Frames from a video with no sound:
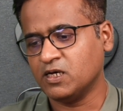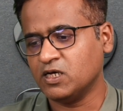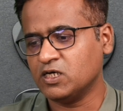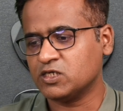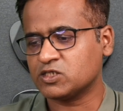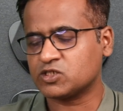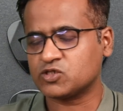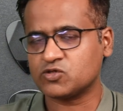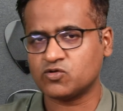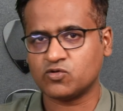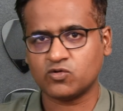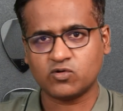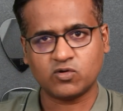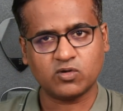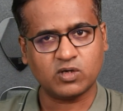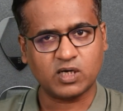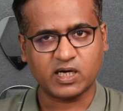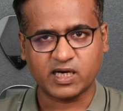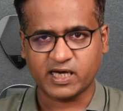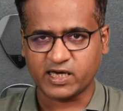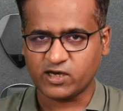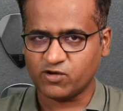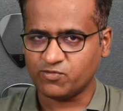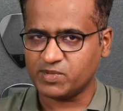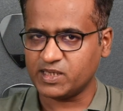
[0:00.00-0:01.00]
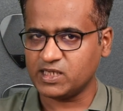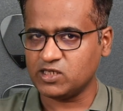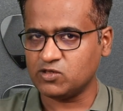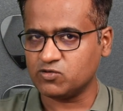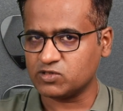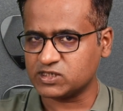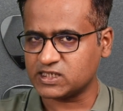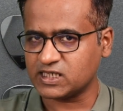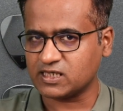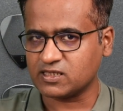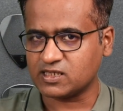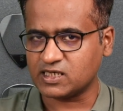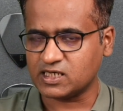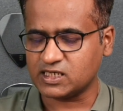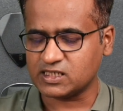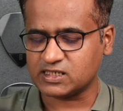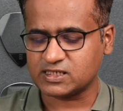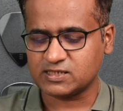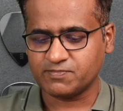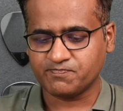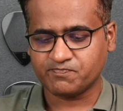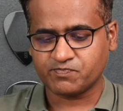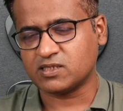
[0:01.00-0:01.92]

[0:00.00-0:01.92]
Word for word: So I have been using this.